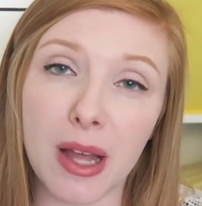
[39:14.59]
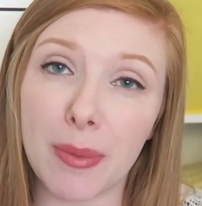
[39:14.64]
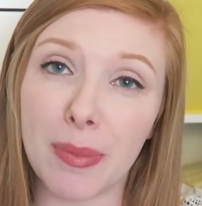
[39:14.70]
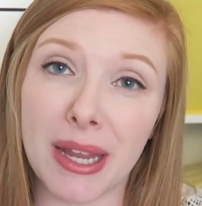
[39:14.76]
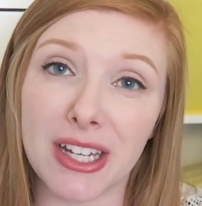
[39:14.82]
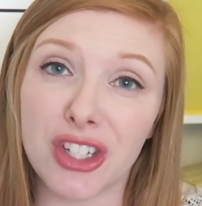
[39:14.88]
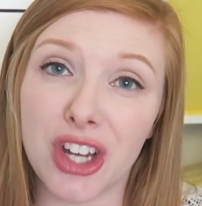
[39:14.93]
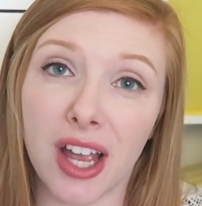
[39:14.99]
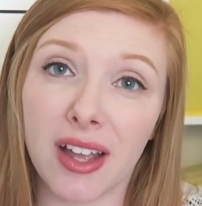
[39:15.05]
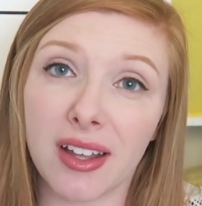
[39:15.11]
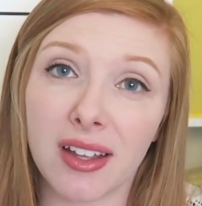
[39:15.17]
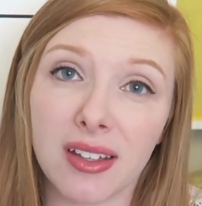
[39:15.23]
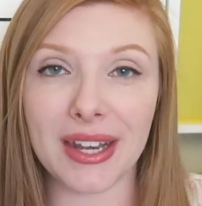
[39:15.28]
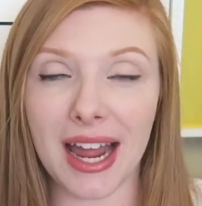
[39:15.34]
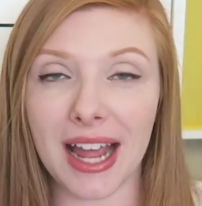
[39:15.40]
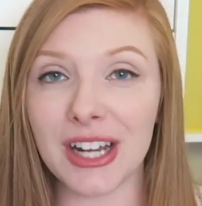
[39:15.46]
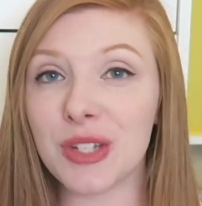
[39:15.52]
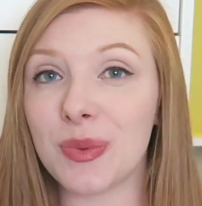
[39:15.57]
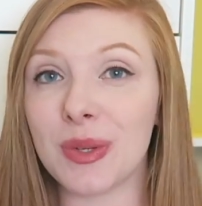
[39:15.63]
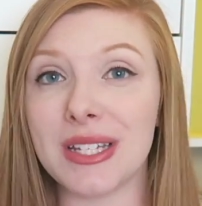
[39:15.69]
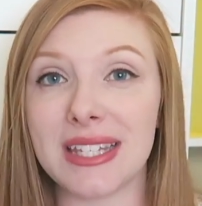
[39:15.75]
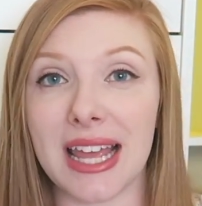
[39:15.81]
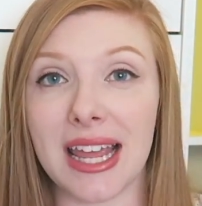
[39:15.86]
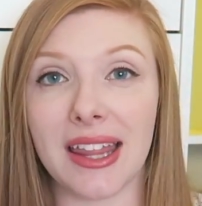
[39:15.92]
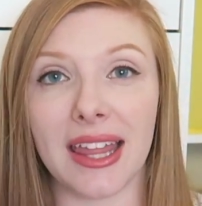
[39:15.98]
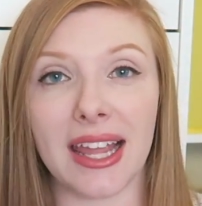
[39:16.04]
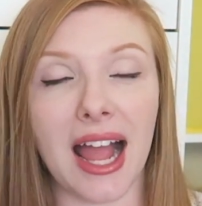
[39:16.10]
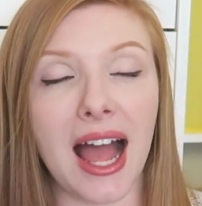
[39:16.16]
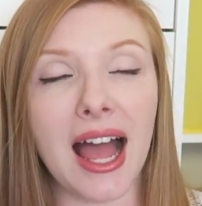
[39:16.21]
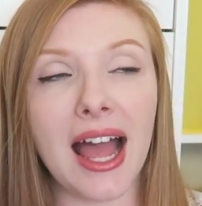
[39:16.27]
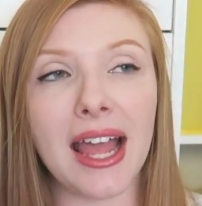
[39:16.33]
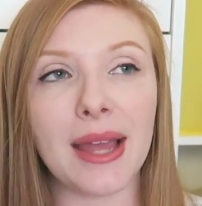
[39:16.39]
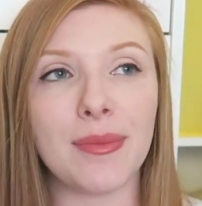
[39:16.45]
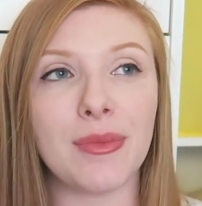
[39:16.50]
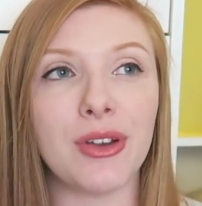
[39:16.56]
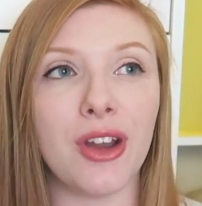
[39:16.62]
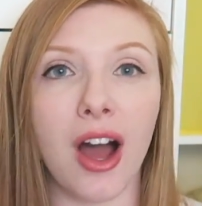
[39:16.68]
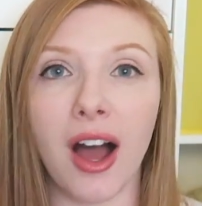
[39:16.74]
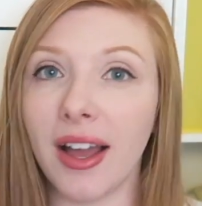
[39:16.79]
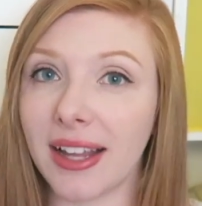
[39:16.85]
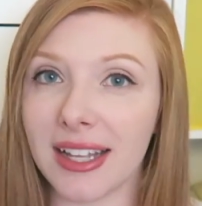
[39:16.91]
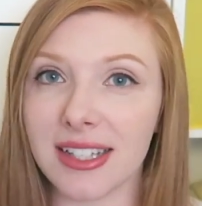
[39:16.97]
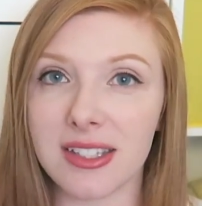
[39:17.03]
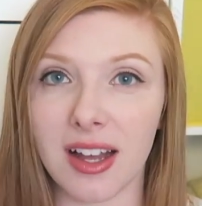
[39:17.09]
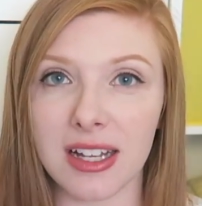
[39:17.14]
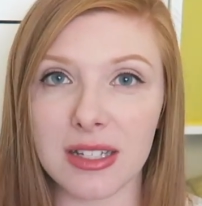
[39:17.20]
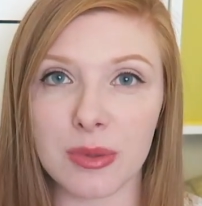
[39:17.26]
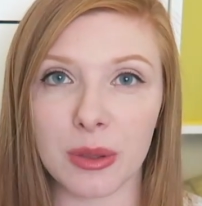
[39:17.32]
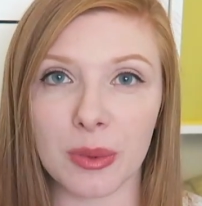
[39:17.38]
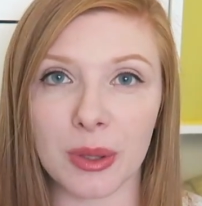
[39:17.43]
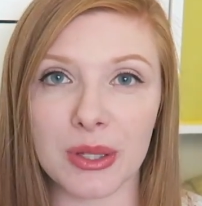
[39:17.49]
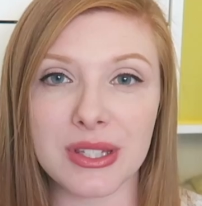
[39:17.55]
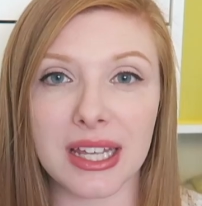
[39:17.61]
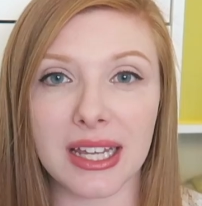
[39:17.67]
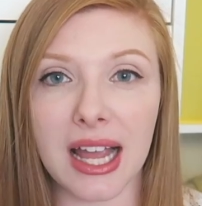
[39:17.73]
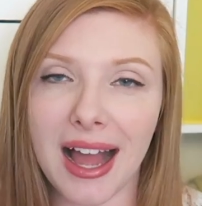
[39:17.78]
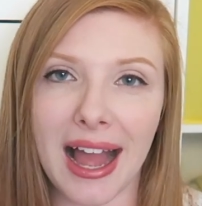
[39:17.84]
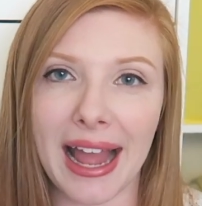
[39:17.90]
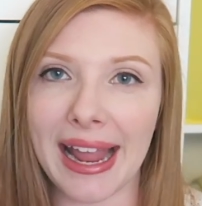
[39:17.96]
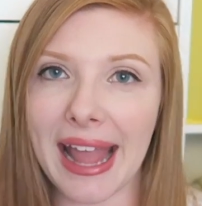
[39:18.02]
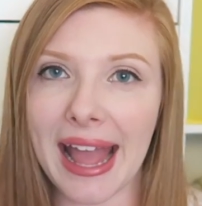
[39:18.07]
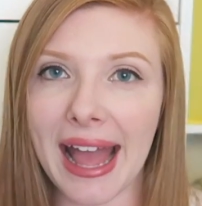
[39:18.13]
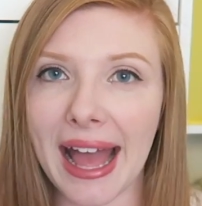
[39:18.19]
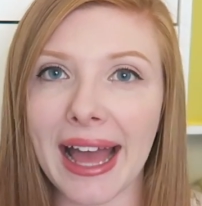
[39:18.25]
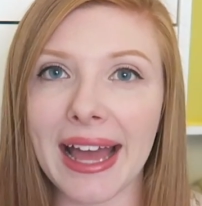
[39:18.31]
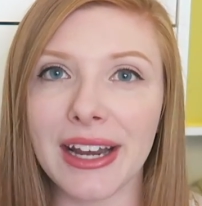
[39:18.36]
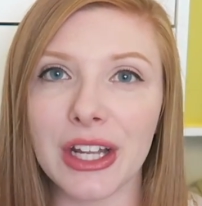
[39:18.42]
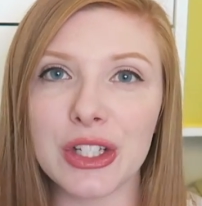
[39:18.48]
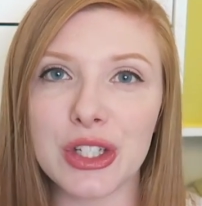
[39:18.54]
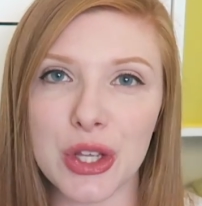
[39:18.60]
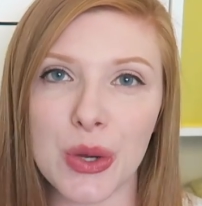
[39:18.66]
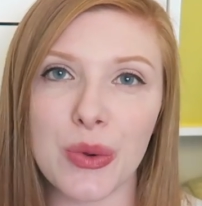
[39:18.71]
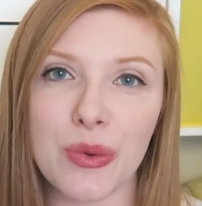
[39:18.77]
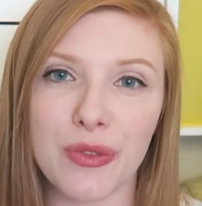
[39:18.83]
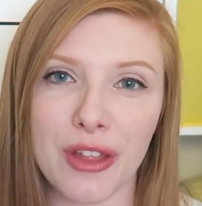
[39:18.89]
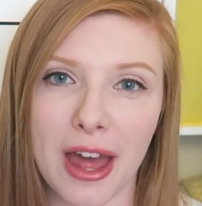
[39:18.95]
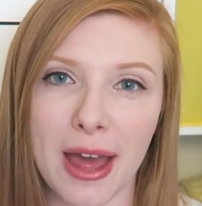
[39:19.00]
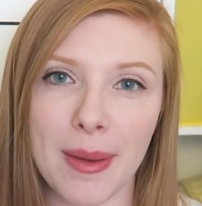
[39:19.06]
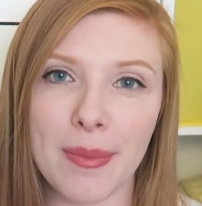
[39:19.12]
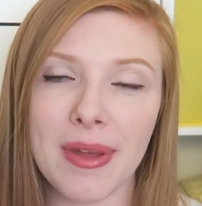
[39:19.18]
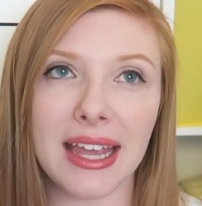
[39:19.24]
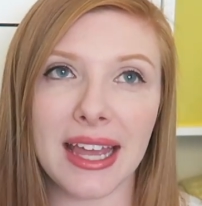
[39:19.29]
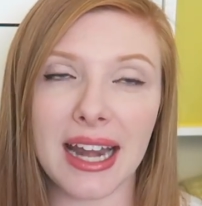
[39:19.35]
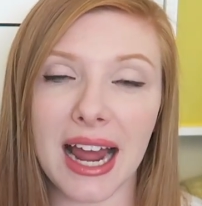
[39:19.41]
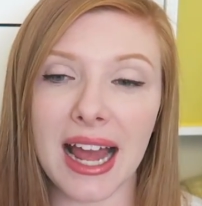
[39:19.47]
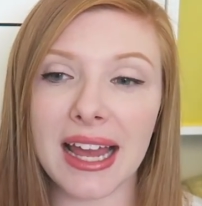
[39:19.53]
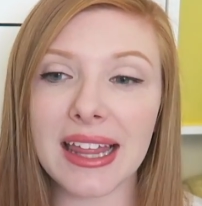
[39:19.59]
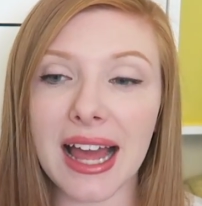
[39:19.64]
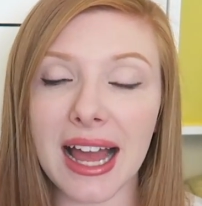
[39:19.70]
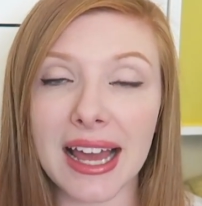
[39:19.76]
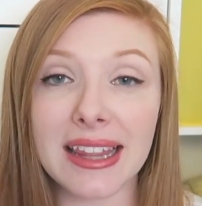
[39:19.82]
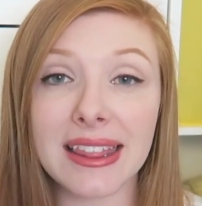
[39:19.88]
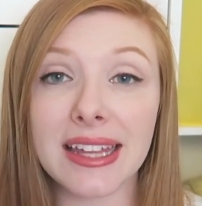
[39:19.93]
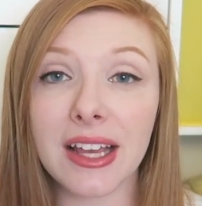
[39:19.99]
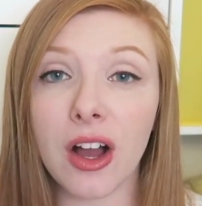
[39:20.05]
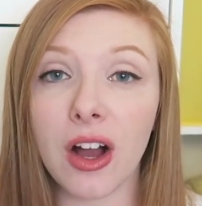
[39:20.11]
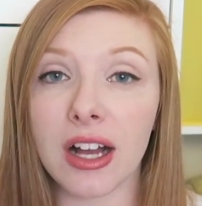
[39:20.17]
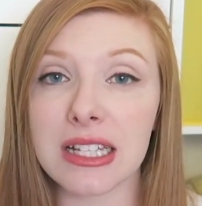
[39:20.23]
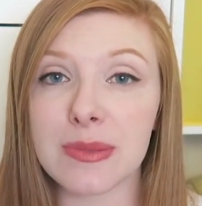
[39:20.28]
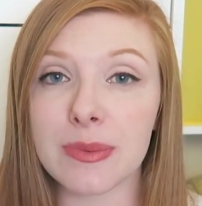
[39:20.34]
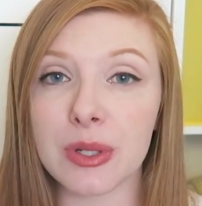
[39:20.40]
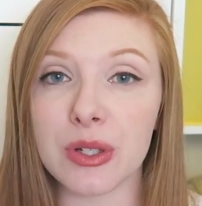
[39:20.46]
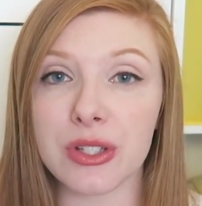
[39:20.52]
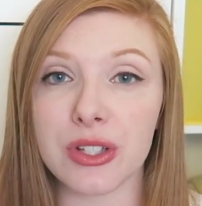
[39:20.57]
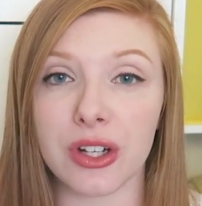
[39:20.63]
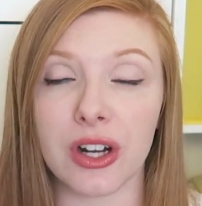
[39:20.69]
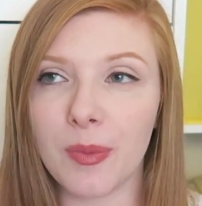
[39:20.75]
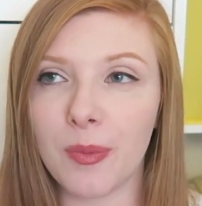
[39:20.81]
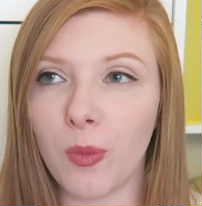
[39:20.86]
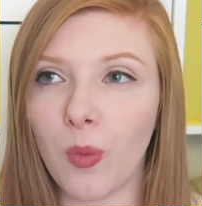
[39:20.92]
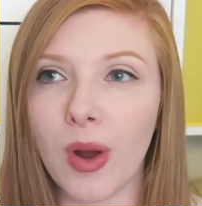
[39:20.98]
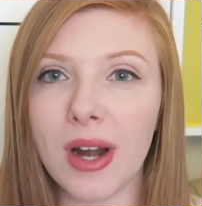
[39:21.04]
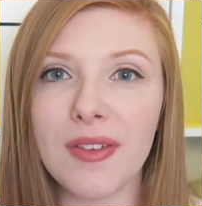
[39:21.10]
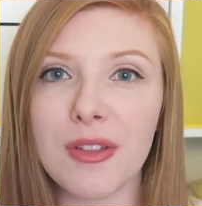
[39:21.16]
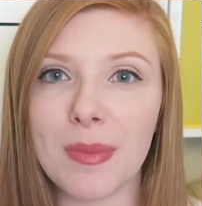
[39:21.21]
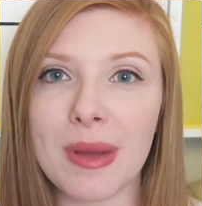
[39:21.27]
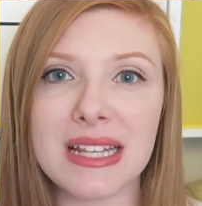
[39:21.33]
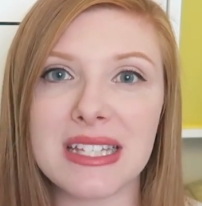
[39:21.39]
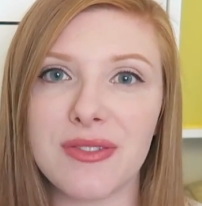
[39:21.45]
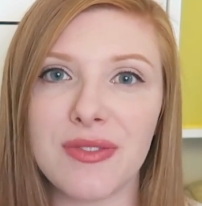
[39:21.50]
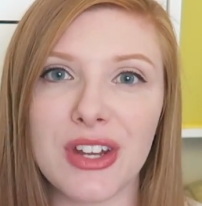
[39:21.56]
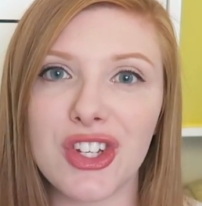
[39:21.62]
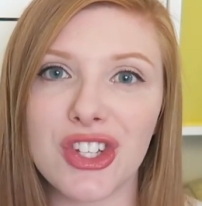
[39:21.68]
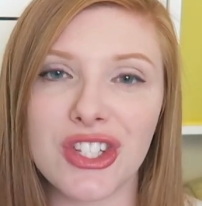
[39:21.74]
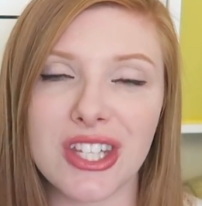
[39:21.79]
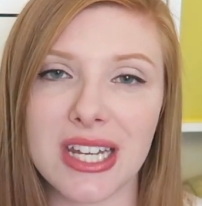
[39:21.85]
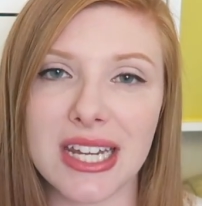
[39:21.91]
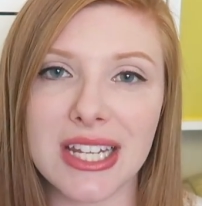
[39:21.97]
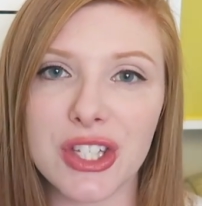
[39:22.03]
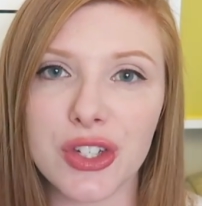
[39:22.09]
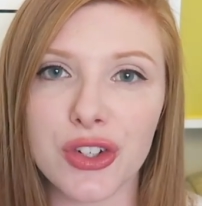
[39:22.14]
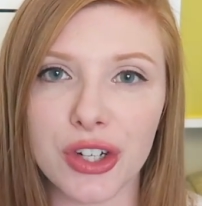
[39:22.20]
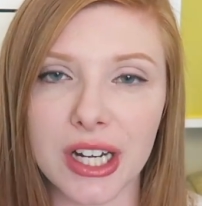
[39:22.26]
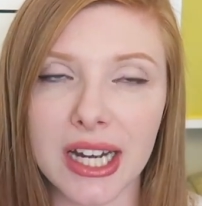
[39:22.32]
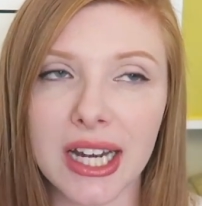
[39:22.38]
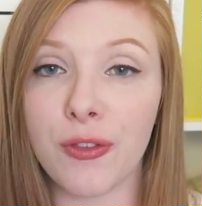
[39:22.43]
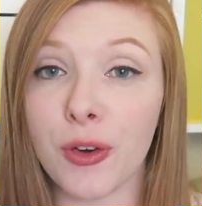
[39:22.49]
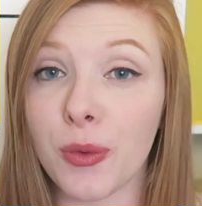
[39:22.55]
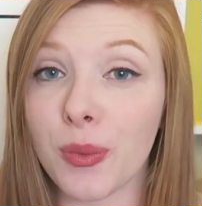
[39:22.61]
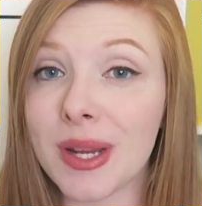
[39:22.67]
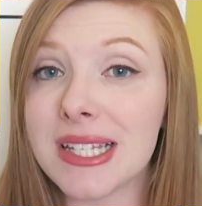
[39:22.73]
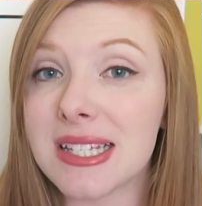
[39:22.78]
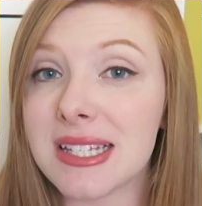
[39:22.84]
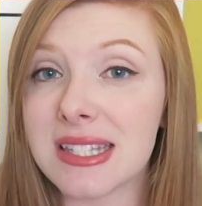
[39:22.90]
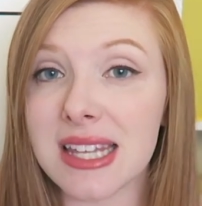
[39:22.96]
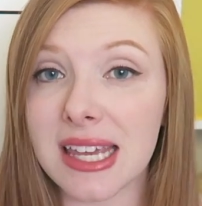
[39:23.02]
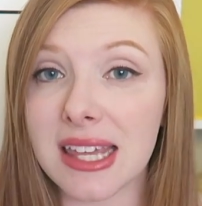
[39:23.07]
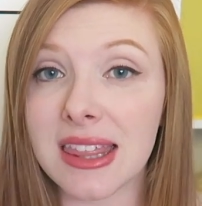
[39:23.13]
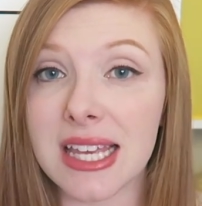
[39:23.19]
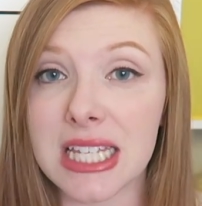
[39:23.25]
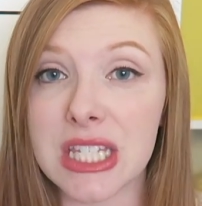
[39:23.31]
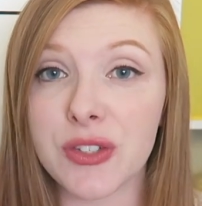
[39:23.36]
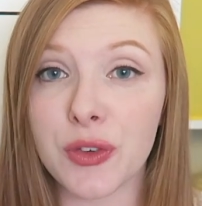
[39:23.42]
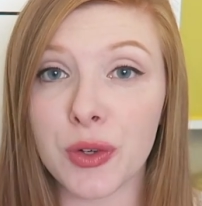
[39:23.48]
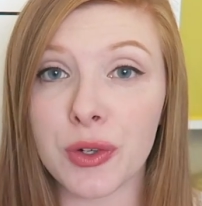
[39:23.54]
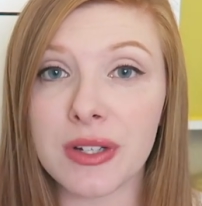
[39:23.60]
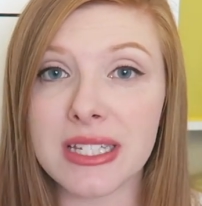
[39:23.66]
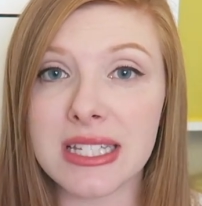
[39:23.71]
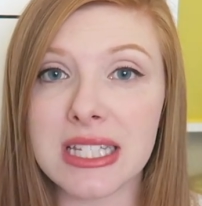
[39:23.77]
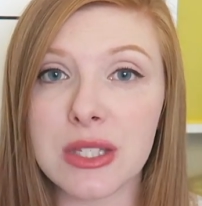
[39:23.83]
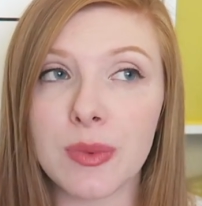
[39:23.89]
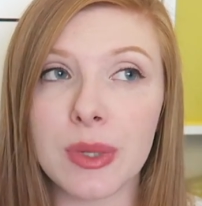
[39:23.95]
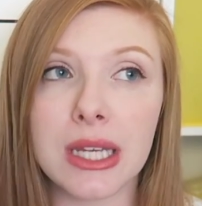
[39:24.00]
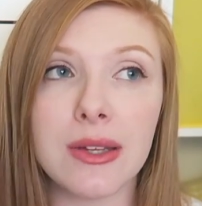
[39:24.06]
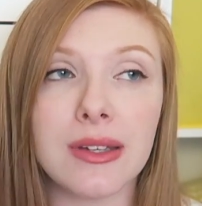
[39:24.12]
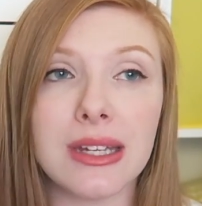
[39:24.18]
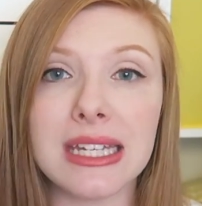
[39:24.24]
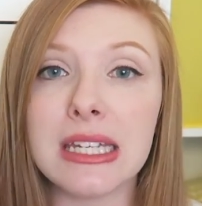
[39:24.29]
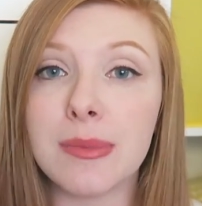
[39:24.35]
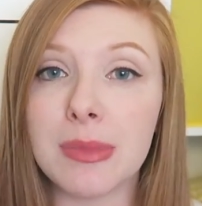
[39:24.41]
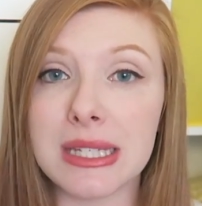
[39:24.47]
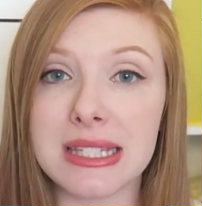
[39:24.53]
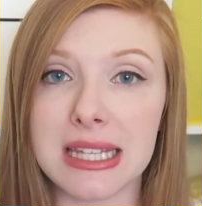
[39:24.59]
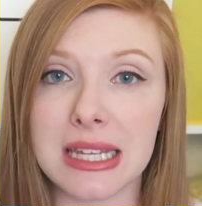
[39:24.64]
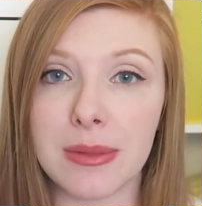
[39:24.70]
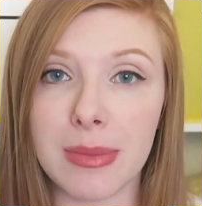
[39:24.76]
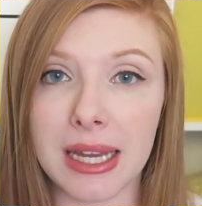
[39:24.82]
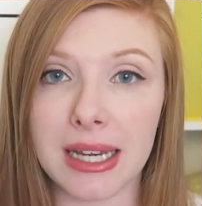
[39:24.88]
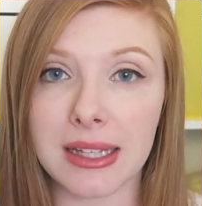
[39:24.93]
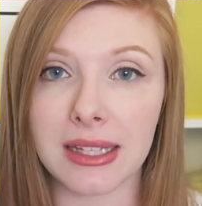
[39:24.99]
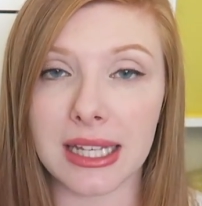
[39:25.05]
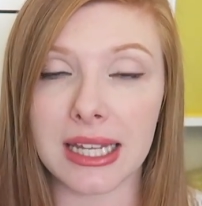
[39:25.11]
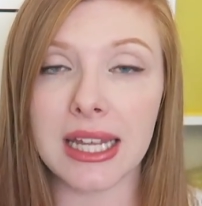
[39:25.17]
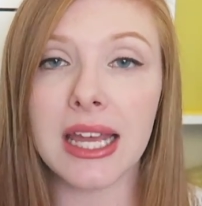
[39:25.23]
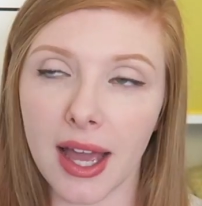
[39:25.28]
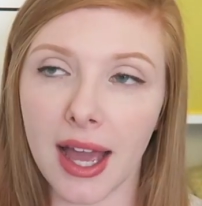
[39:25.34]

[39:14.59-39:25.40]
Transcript: a paycheck. And I just wanna say, like, I am not against hospital births. Like, I had two of them, and I, I think hospitals are one of the best inventions in history for reasons like this, for reasons when you need to be seen medically.